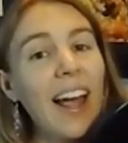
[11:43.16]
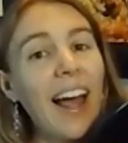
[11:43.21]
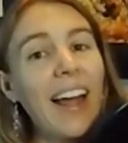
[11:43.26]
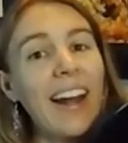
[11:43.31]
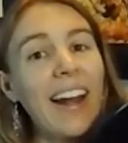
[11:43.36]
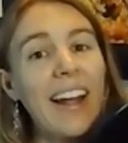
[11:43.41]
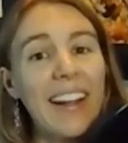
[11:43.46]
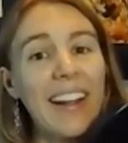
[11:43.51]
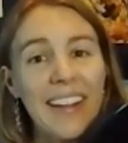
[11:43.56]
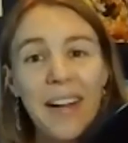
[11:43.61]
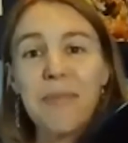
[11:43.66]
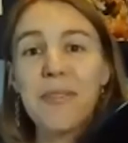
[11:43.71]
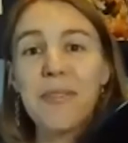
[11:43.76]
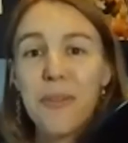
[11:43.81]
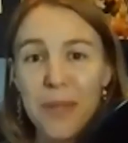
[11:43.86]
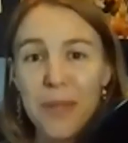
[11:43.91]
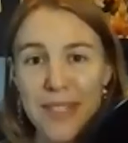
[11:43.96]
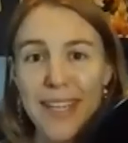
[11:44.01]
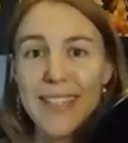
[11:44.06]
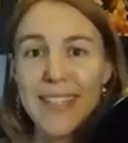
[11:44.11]
And it comes
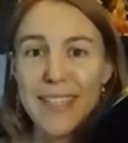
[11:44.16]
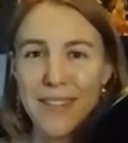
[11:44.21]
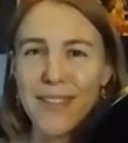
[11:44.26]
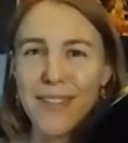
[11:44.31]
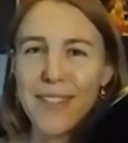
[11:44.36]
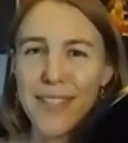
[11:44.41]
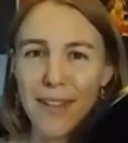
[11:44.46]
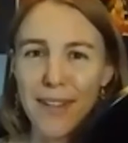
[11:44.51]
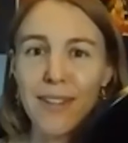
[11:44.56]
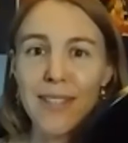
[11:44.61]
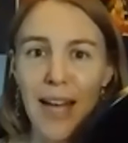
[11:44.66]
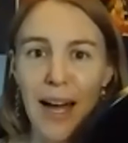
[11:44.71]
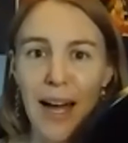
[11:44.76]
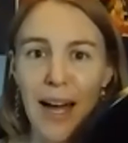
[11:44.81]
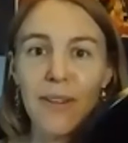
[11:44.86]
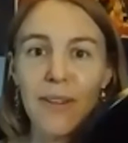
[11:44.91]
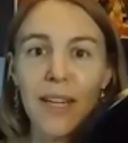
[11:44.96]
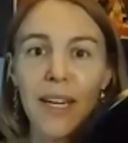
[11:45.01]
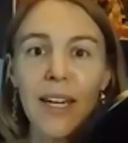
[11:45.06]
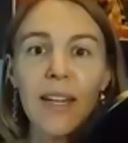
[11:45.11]
from this idea of the devil's
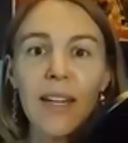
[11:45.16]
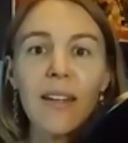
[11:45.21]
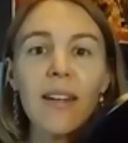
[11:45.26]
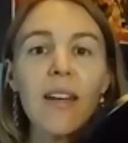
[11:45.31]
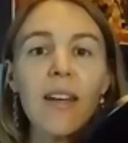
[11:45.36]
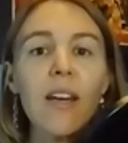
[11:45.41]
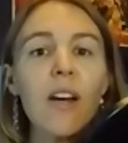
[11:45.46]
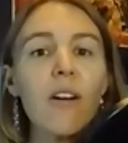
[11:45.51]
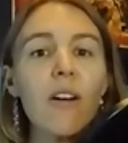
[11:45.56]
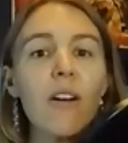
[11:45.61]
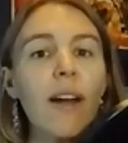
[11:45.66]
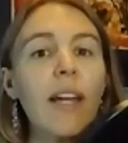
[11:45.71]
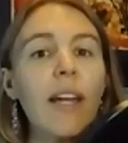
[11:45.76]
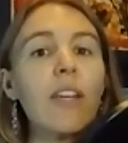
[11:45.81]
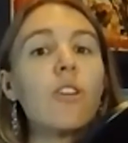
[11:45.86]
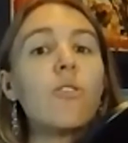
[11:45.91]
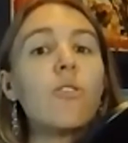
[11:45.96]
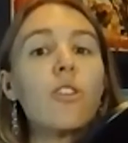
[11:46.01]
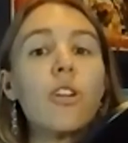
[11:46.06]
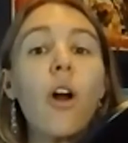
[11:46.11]
advocate, right?
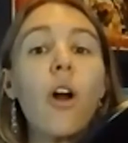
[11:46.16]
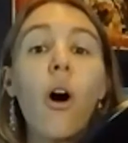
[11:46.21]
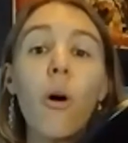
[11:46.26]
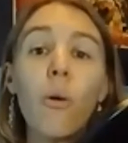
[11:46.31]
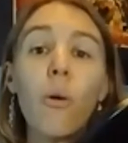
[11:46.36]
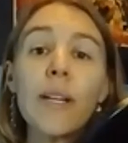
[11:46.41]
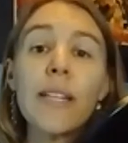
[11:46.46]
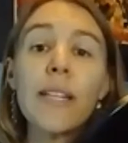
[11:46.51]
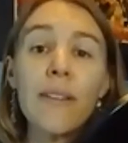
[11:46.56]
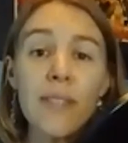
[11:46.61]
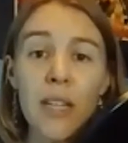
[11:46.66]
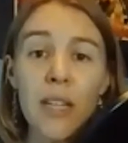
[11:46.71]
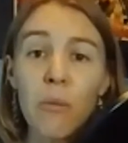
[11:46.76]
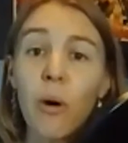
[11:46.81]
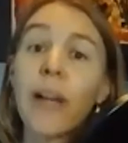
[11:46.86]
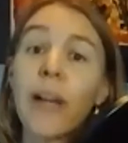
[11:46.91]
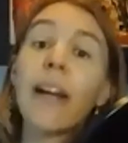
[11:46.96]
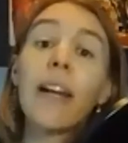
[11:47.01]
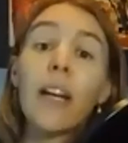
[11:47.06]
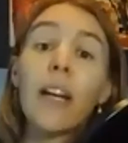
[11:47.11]
You should always have
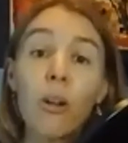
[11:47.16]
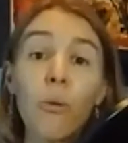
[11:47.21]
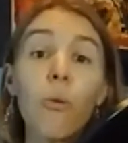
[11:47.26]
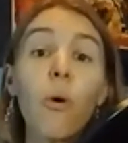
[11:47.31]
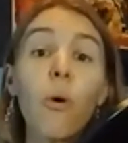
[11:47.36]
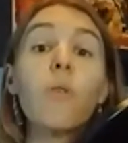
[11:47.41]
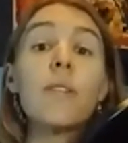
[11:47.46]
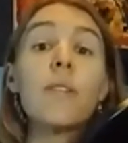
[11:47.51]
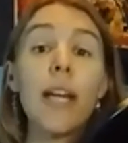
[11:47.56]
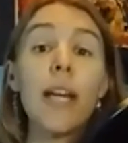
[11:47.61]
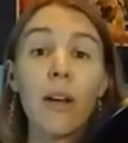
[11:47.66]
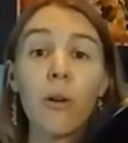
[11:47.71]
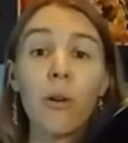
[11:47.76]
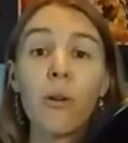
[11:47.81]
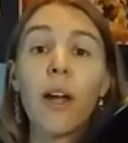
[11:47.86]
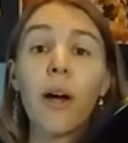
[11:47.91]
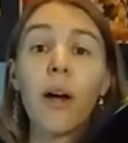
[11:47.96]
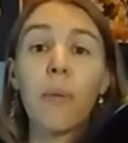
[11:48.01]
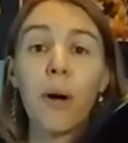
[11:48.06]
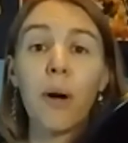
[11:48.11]
someone, and it can rotate who
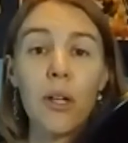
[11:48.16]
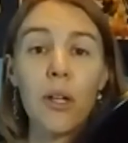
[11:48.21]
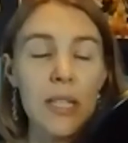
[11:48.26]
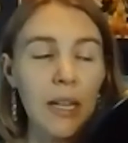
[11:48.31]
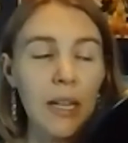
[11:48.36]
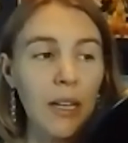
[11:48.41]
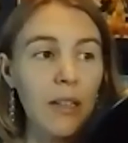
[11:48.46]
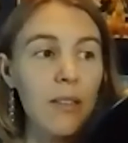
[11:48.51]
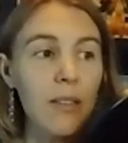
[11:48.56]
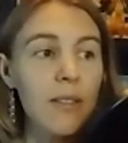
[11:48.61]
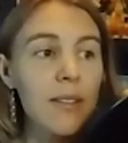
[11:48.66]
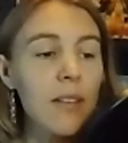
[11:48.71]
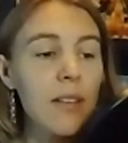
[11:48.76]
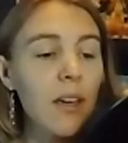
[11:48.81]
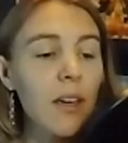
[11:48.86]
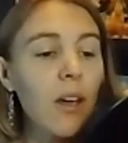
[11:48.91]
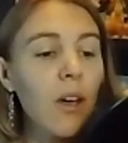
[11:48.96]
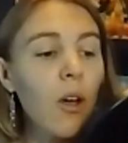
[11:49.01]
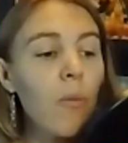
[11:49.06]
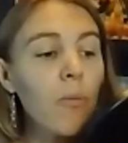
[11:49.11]
that person is,
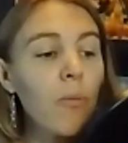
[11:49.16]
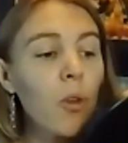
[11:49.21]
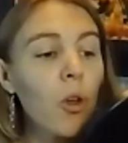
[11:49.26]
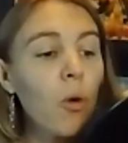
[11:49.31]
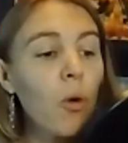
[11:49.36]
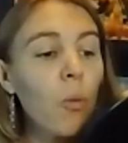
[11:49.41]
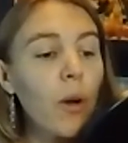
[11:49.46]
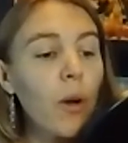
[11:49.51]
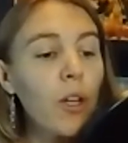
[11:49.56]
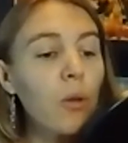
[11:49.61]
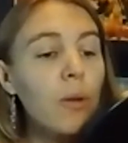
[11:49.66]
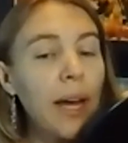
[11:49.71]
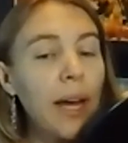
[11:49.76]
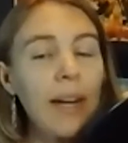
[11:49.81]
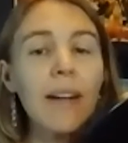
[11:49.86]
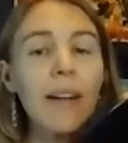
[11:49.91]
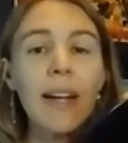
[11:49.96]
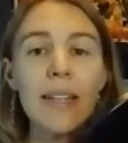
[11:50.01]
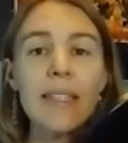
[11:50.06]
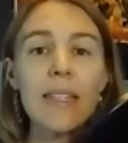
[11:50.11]
who, when you get
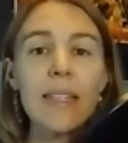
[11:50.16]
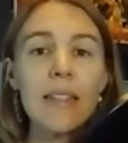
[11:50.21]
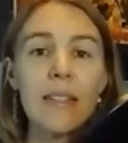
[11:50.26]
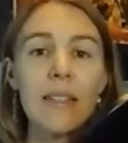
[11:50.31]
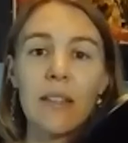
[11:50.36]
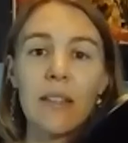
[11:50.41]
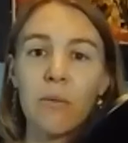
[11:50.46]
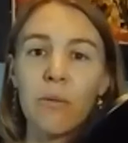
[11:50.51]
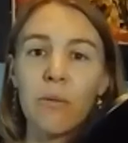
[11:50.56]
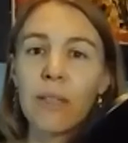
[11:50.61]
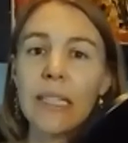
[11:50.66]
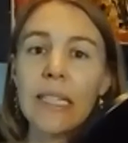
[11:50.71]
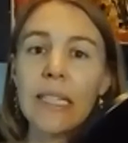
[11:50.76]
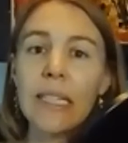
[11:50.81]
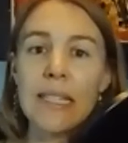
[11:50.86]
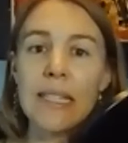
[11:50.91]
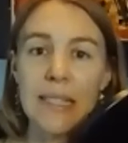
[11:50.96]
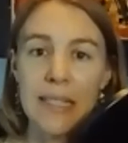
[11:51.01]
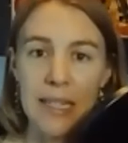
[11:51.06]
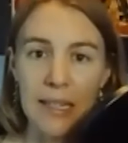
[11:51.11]
an idea that really
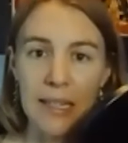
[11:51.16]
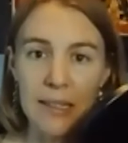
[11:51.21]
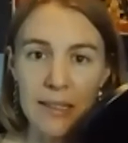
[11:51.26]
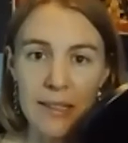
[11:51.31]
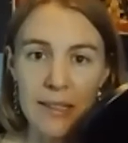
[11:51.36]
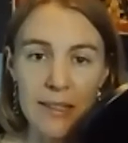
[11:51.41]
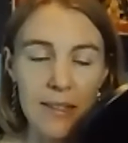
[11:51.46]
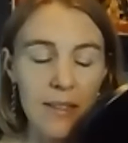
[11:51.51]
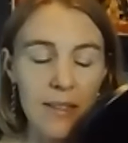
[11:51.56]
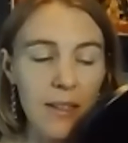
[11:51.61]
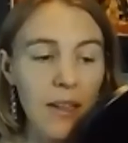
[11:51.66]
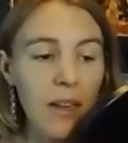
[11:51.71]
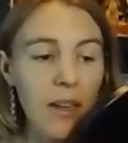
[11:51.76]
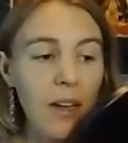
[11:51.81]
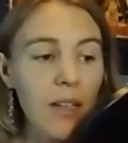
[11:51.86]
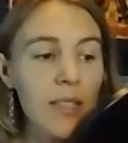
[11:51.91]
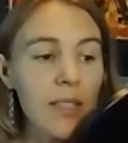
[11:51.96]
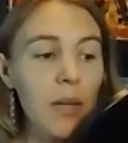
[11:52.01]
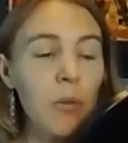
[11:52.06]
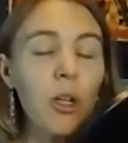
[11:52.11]
sticks,
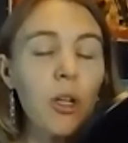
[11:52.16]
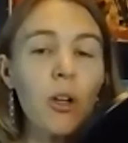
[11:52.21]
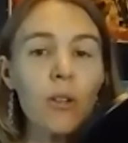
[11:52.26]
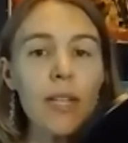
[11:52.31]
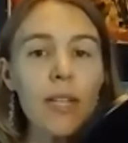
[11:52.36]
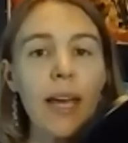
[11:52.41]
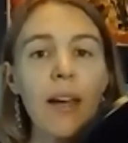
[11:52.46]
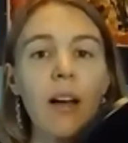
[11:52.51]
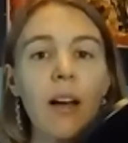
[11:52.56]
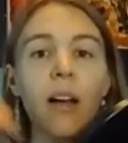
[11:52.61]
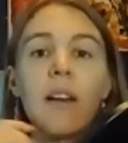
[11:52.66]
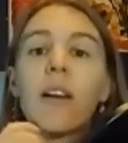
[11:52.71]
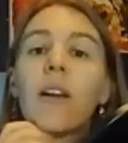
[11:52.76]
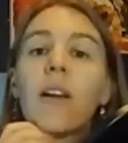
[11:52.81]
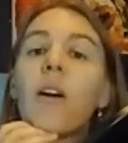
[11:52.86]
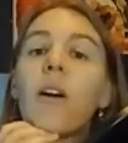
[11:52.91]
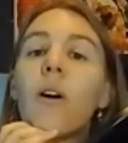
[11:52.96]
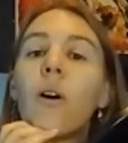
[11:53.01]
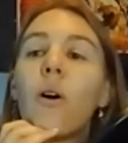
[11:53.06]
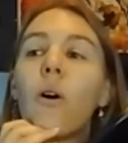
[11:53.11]
someone goes, hang on,
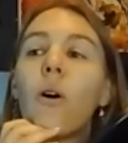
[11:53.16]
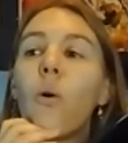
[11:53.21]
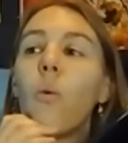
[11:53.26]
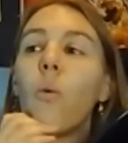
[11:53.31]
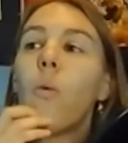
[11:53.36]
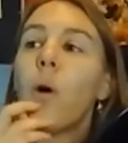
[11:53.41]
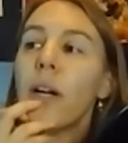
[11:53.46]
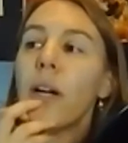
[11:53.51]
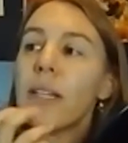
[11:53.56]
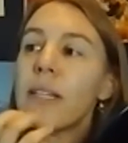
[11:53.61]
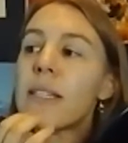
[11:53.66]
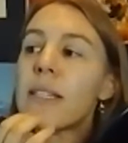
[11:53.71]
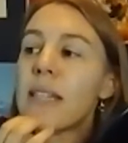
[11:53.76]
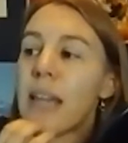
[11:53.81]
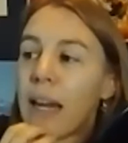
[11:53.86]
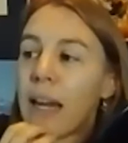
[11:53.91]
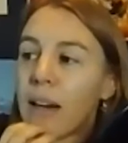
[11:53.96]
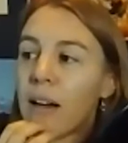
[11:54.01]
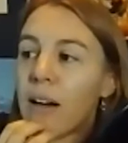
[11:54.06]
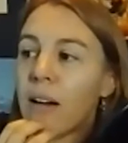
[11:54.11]
what
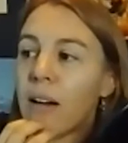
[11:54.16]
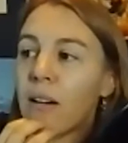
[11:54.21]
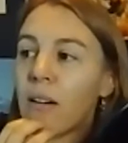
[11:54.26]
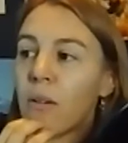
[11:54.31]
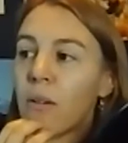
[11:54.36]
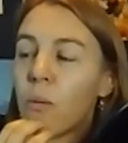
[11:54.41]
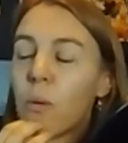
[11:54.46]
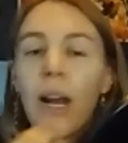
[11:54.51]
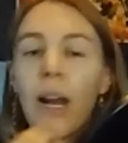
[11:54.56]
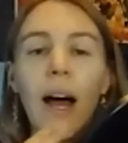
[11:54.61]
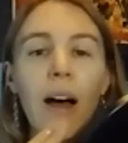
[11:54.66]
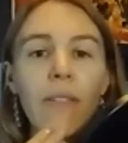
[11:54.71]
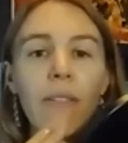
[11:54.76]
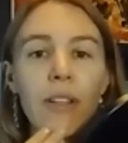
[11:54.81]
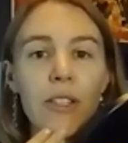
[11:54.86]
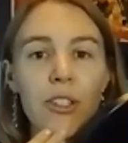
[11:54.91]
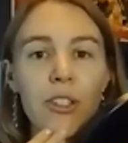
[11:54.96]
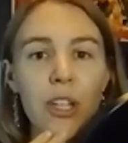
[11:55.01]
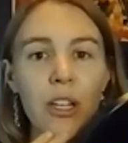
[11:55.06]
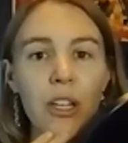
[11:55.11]
data would have
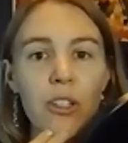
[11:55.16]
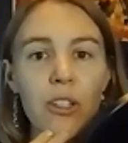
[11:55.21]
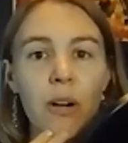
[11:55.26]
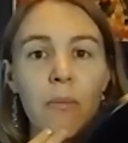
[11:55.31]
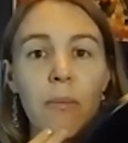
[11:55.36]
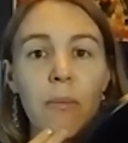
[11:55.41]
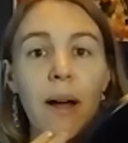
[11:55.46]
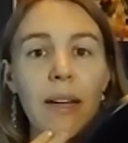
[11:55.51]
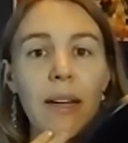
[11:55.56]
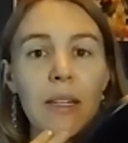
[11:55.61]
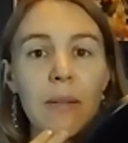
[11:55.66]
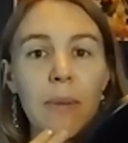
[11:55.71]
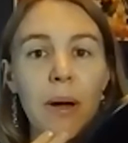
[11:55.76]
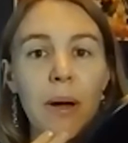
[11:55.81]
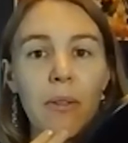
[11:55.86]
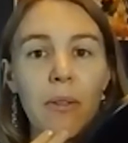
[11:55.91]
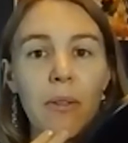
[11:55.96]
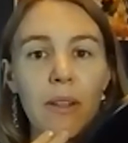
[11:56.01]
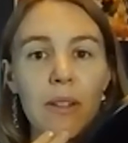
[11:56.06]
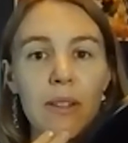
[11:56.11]
us change our mind about
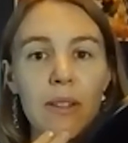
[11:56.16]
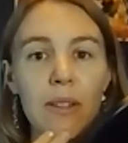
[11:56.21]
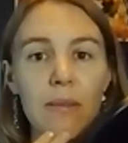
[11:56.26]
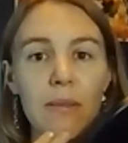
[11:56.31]
this?